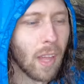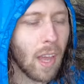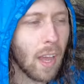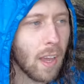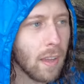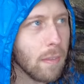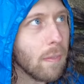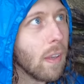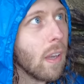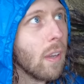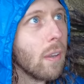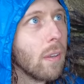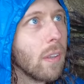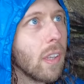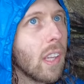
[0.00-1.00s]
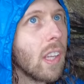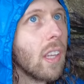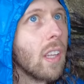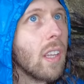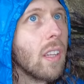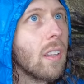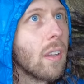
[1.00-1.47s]
I found
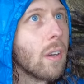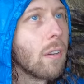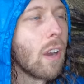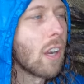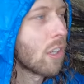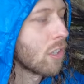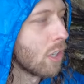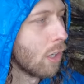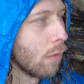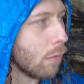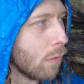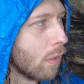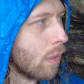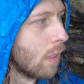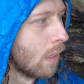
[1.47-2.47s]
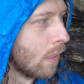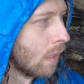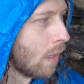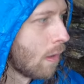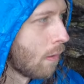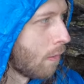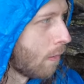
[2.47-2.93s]
a little rock shelf
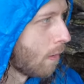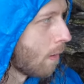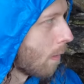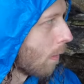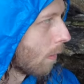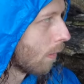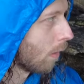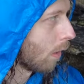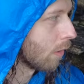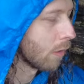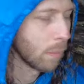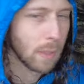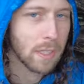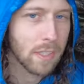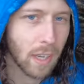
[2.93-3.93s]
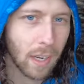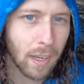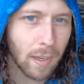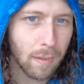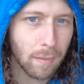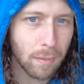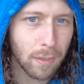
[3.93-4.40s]
under which I
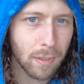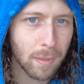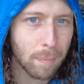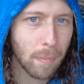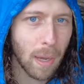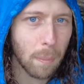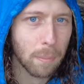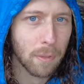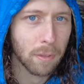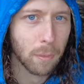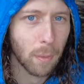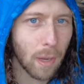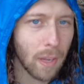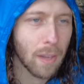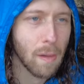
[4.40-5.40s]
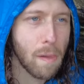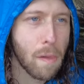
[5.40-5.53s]
have popped a squat.